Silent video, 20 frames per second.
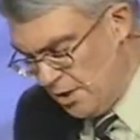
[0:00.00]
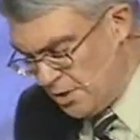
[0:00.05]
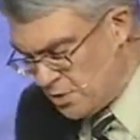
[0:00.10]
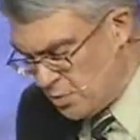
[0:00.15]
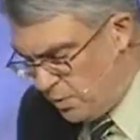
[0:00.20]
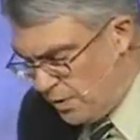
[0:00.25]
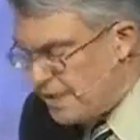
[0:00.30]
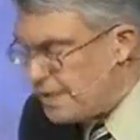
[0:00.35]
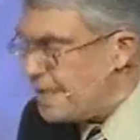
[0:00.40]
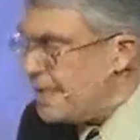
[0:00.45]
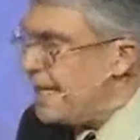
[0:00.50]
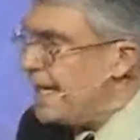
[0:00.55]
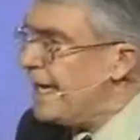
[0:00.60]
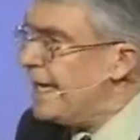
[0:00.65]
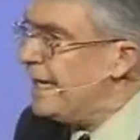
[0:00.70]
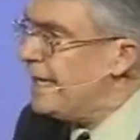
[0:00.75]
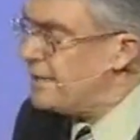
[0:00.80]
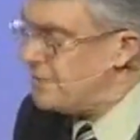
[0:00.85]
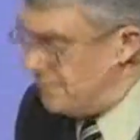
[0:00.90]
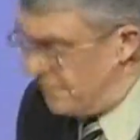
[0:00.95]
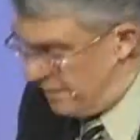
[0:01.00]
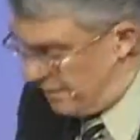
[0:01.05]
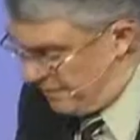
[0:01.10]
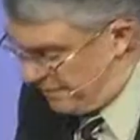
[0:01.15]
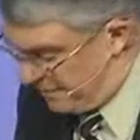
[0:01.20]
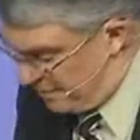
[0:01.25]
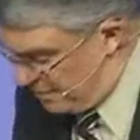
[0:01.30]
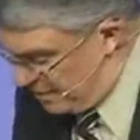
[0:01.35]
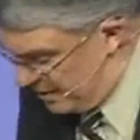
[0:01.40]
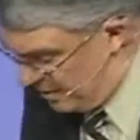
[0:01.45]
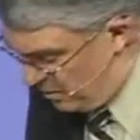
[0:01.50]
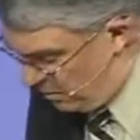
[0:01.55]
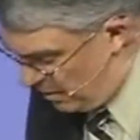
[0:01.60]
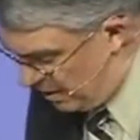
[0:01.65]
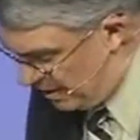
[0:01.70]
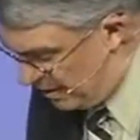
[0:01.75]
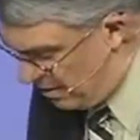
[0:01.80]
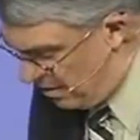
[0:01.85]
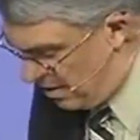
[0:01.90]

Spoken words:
28 of the 31